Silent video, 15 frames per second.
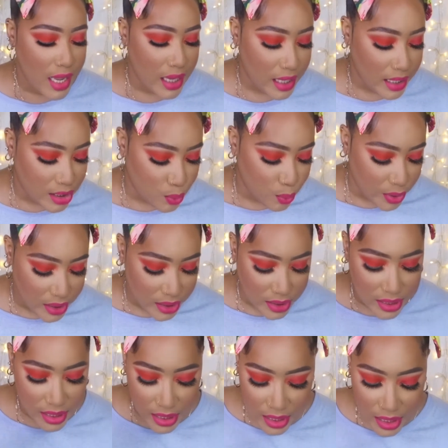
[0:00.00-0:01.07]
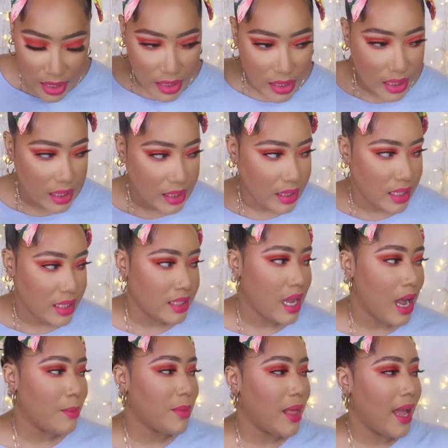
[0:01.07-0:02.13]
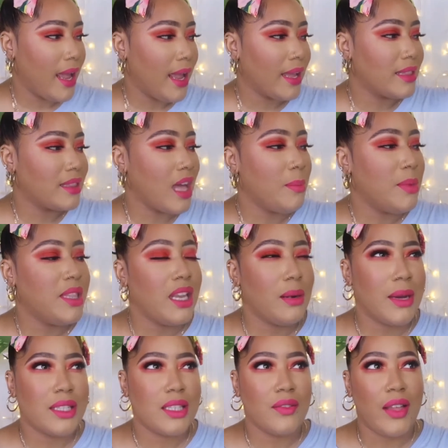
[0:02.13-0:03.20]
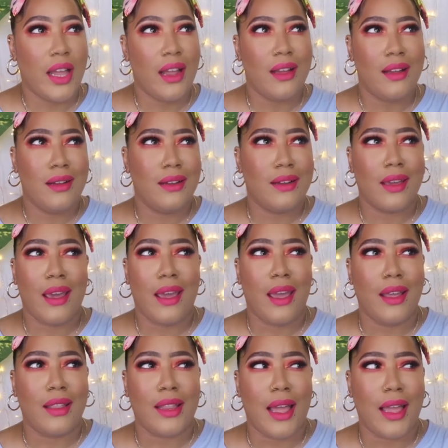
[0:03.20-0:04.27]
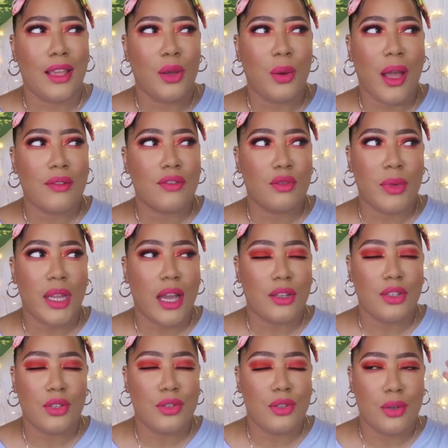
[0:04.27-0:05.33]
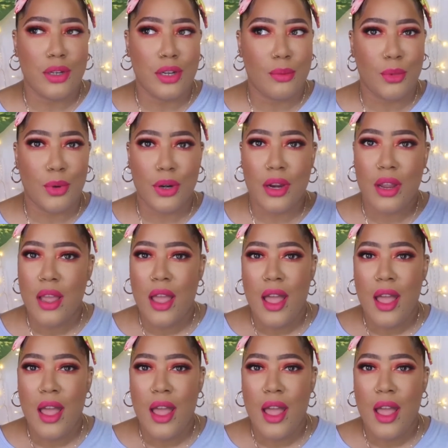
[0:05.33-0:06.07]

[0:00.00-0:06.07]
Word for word: is ridiculous I'm like, I be thinking myself like, uh, okay, like you have so many house shoes, you don't need no more.